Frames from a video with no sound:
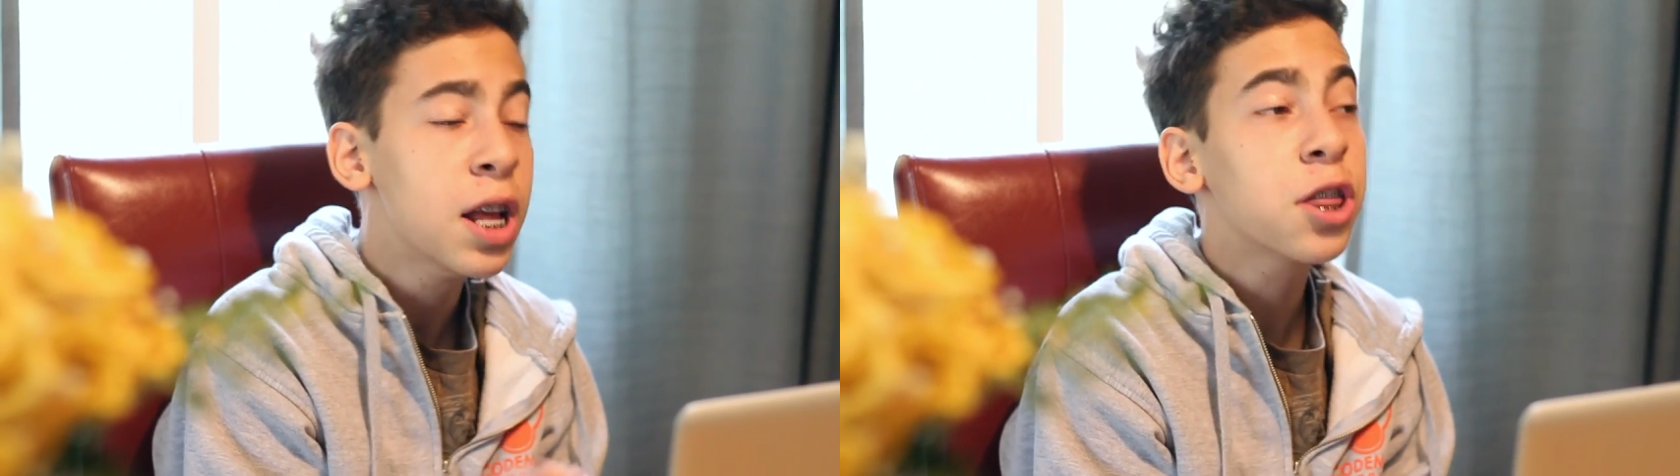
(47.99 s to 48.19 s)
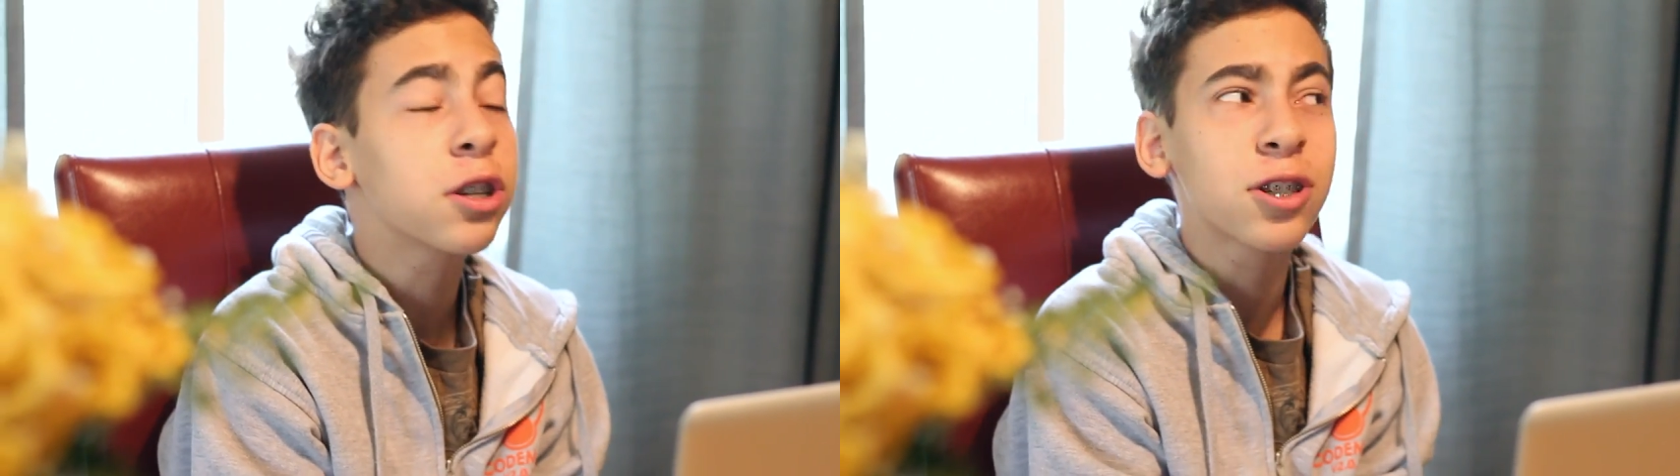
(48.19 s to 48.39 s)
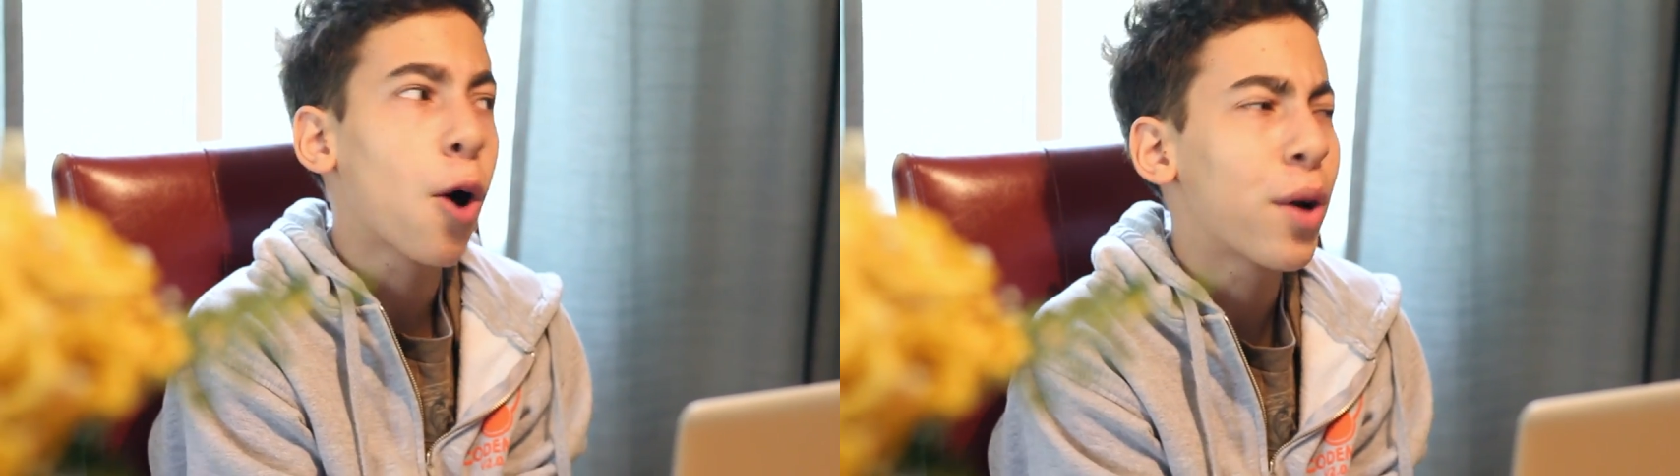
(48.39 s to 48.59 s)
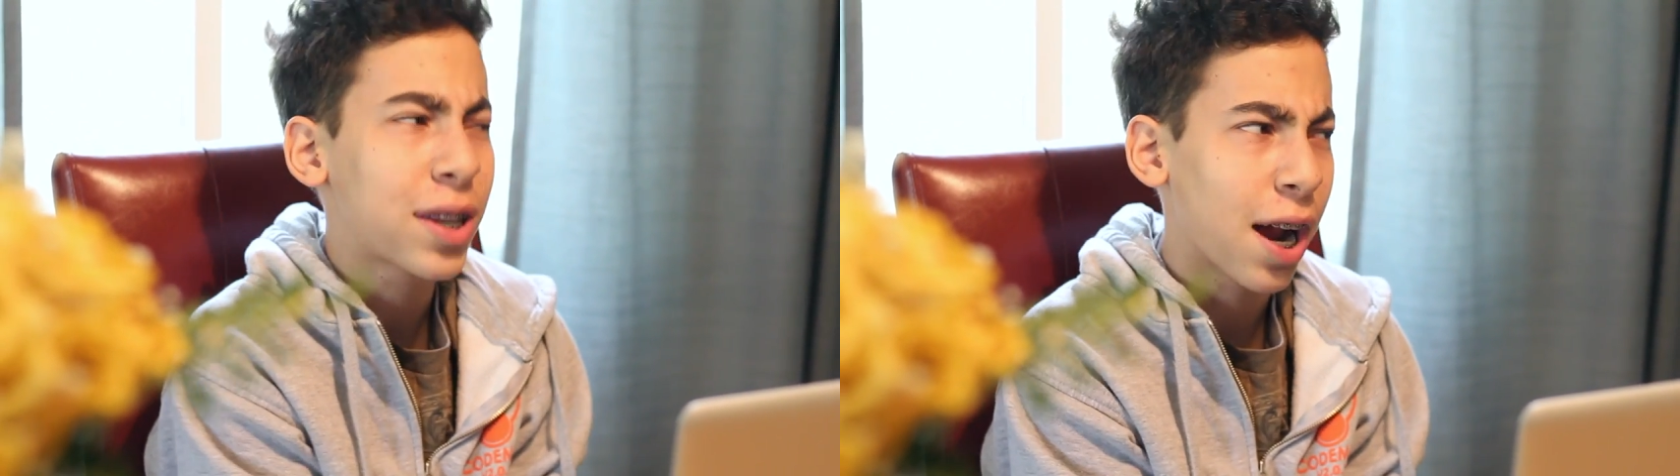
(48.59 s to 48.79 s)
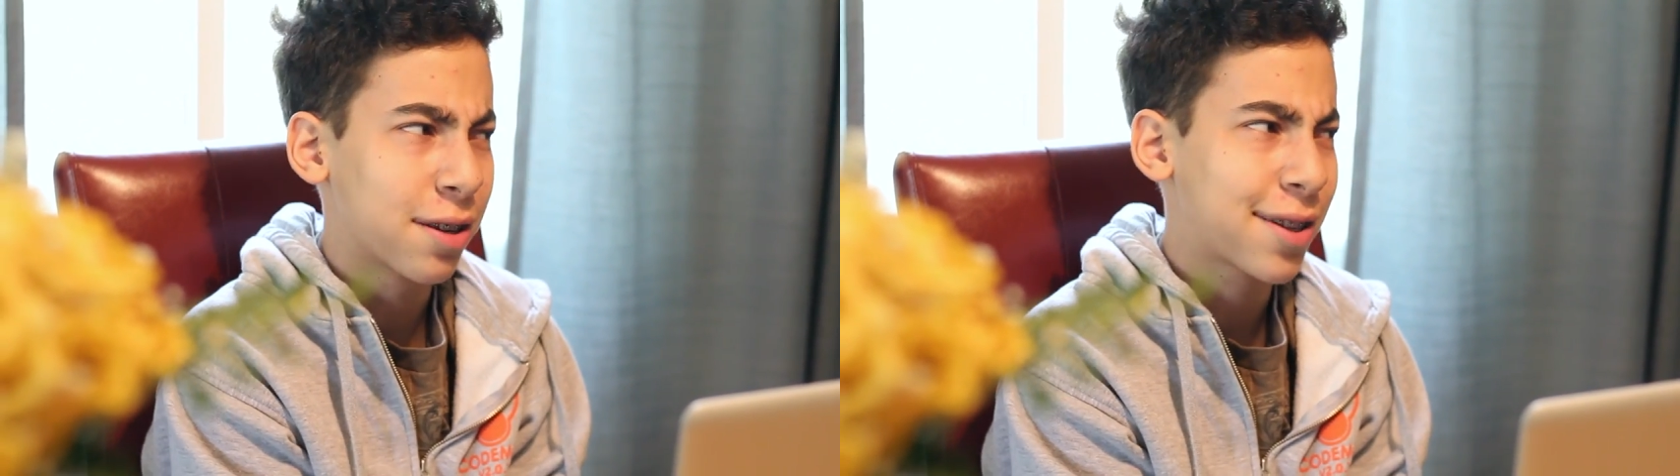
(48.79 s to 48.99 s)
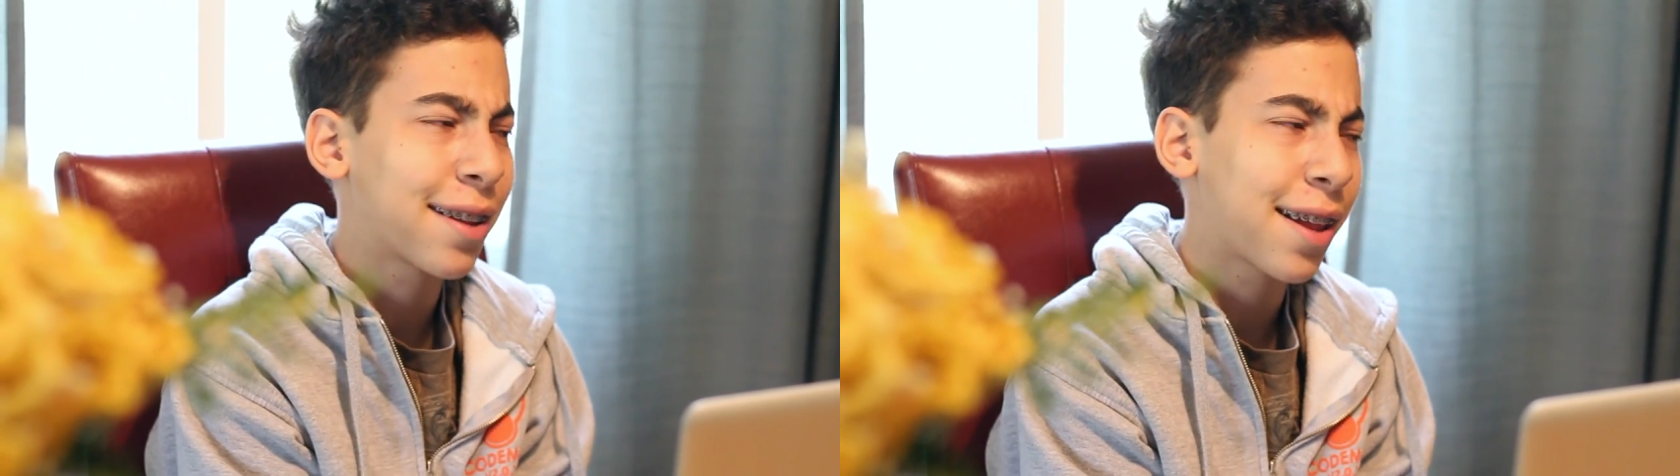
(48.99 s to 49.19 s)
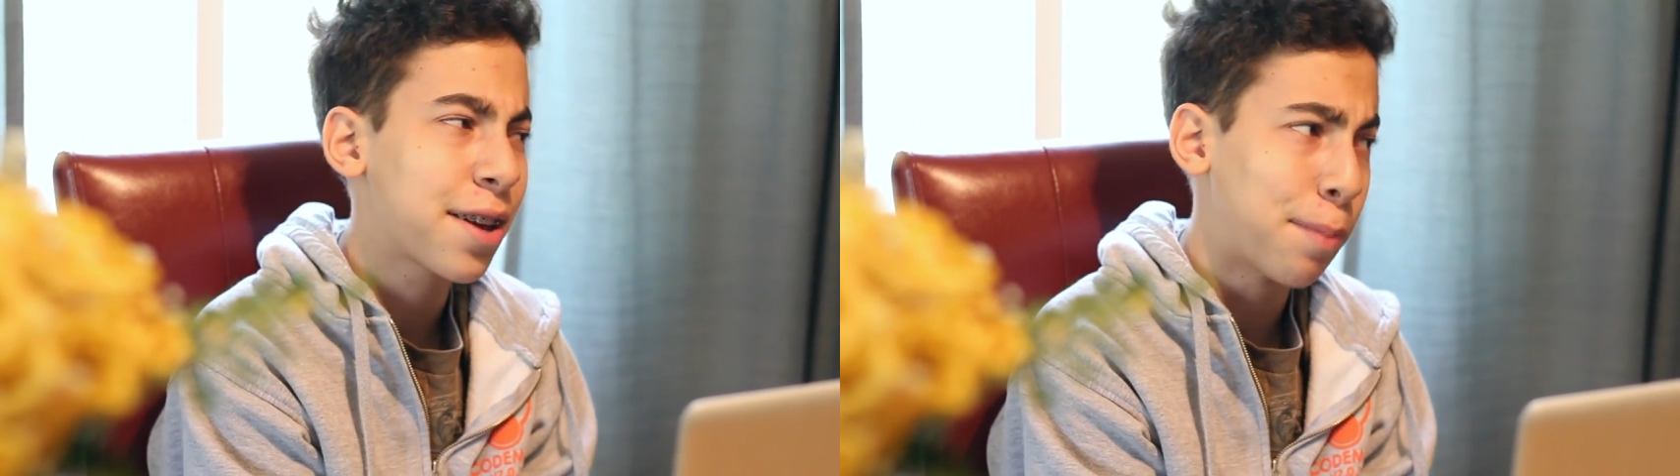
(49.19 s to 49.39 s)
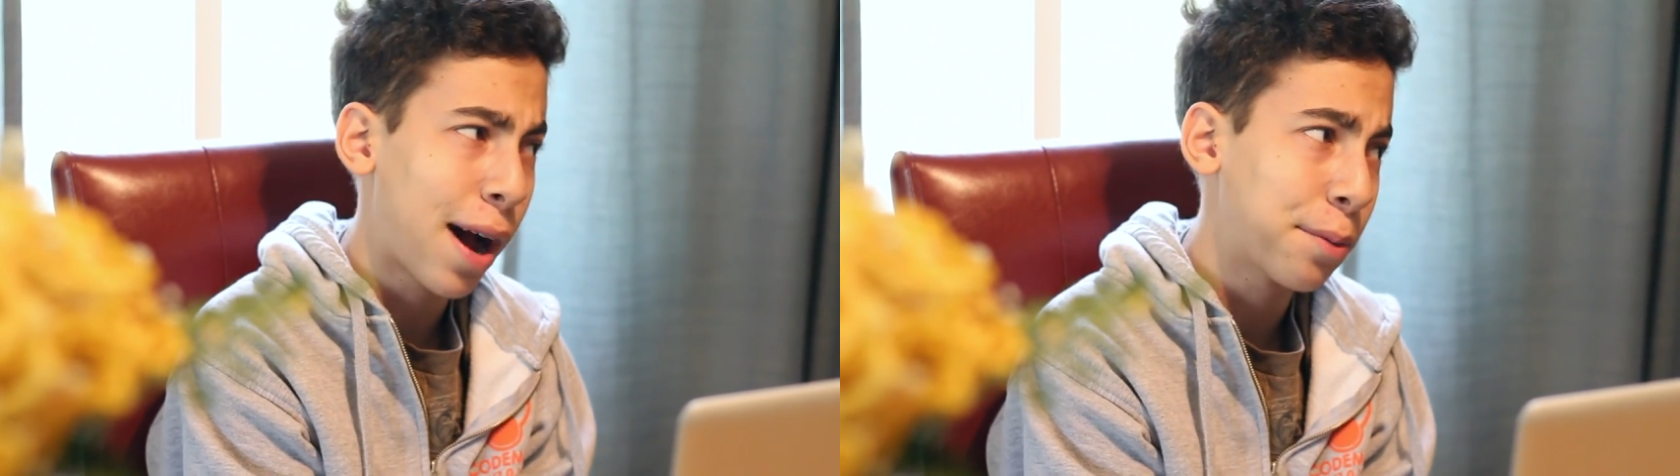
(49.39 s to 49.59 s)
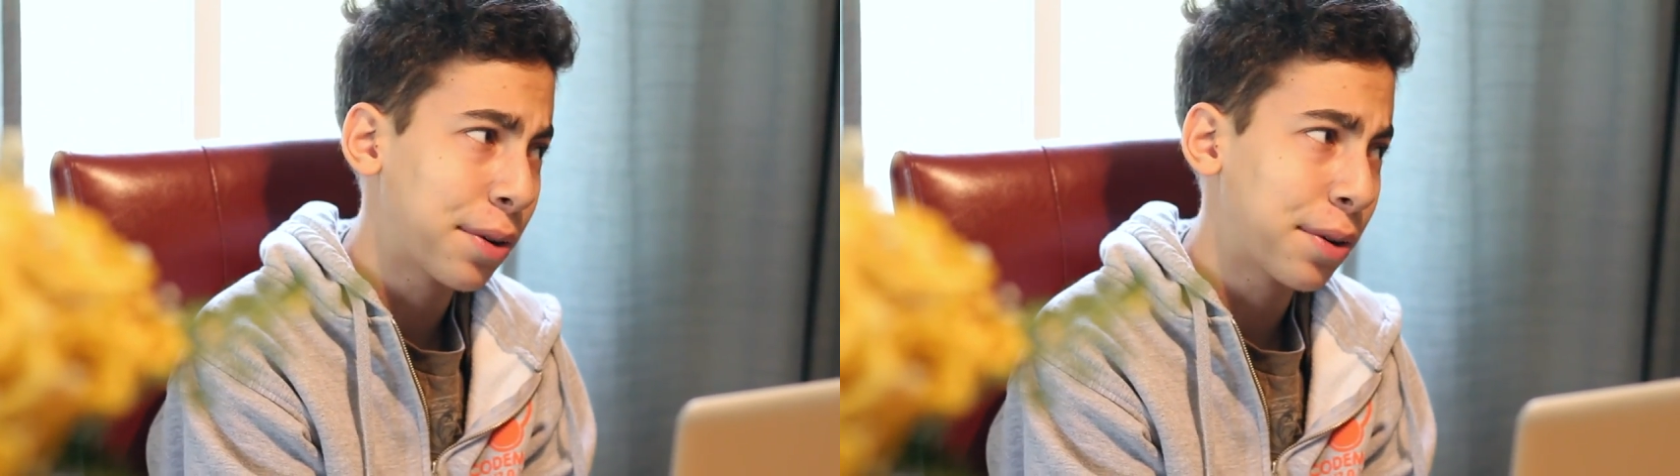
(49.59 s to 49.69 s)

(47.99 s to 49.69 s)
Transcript: There's no way Tyler's gonna let you buy